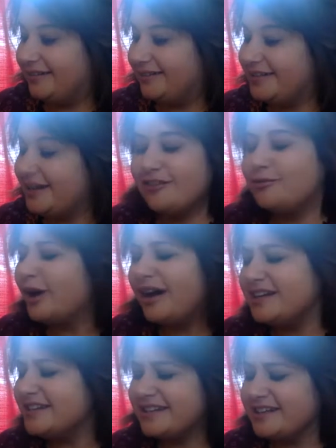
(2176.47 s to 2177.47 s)
10 of
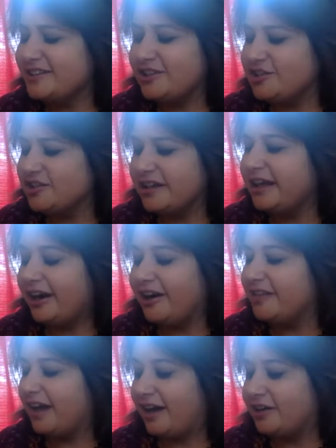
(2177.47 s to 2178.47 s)
Wands doesn't usually carry
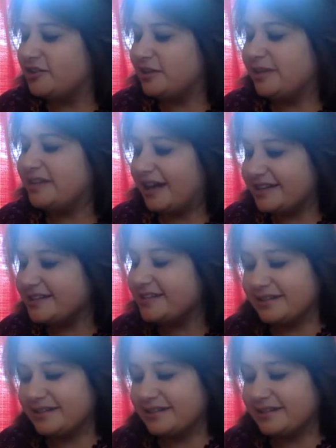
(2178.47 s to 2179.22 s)
that energy, but that